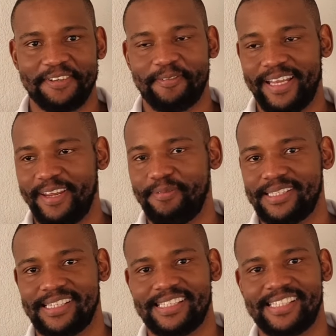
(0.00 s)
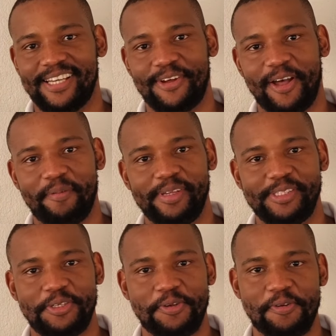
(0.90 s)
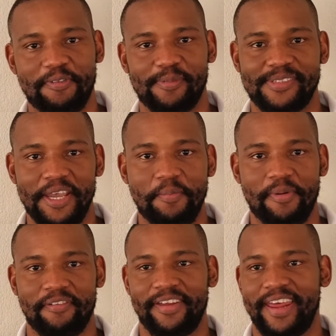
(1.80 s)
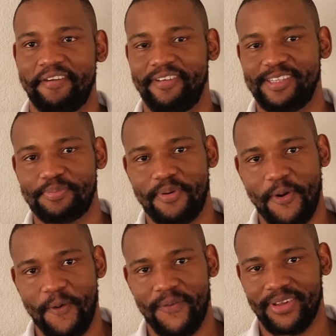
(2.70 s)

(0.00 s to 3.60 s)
My name is Lesego coming to you from Take Profit FX Pro.